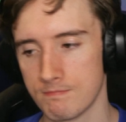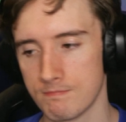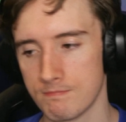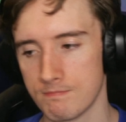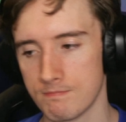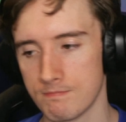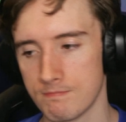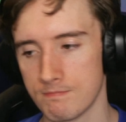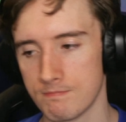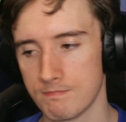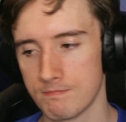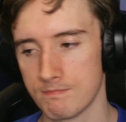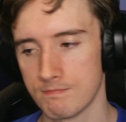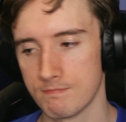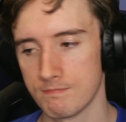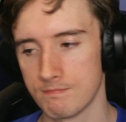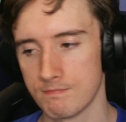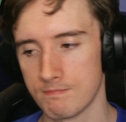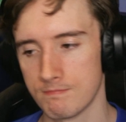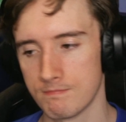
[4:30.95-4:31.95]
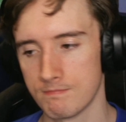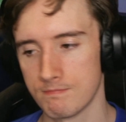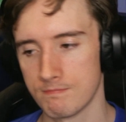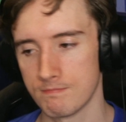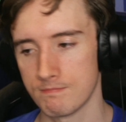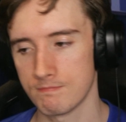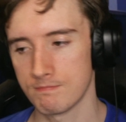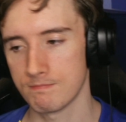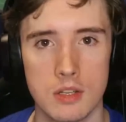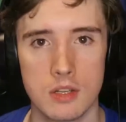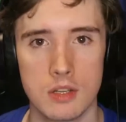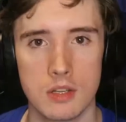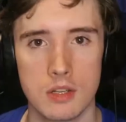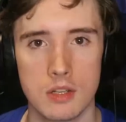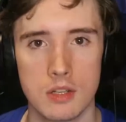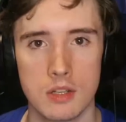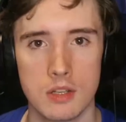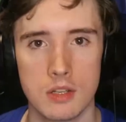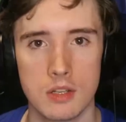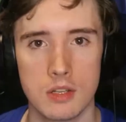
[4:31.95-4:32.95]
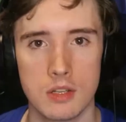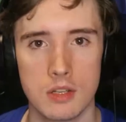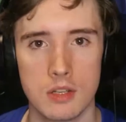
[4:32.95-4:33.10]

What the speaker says: That is a rare treat, and that is a sort of message